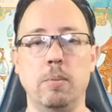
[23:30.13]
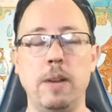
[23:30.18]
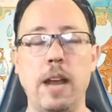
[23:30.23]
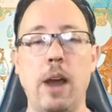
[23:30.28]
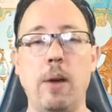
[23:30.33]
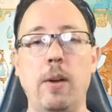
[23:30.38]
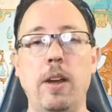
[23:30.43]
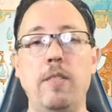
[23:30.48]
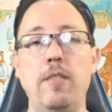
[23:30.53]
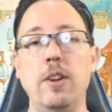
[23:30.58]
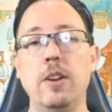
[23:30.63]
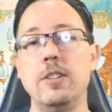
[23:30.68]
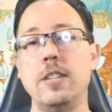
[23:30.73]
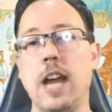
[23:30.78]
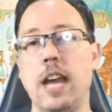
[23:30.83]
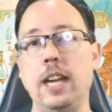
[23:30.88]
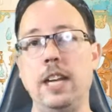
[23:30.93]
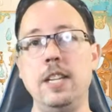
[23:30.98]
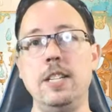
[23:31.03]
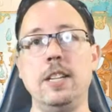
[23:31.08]
Now, if there's
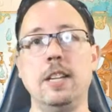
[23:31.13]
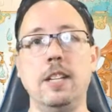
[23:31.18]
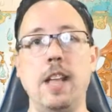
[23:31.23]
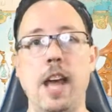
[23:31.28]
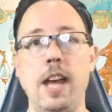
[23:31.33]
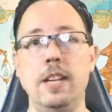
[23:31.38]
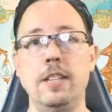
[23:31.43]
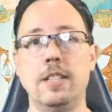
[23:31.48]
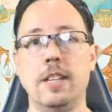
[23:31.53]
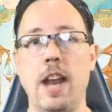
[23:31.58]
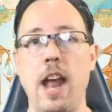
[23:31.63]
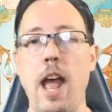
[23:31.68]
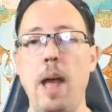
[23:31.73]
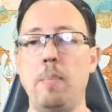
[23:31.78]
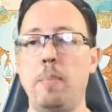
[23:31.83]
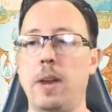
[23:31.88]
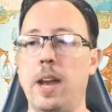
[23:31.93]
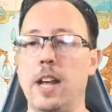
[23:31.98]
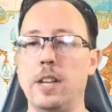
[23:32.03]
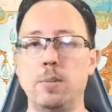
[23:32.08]
any delays that
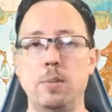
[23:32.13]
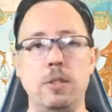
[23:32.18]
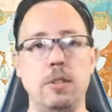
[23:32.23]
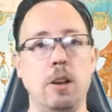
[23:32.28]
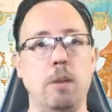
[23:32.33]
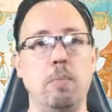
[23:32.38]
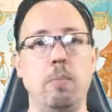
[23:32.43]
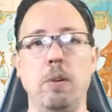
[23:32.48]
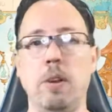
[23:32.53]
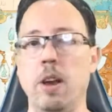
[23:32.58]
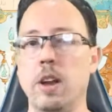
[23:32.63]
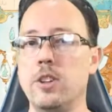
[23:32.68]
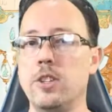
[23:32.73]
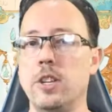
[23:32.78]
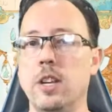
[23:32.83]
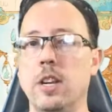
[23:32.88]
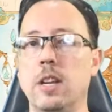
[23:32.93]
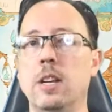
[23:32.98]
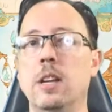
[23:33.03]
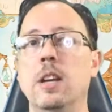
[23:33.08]
happen as we start
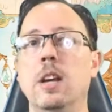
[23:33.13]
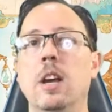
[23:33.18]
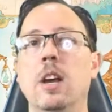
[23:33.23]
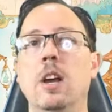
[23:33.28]
production,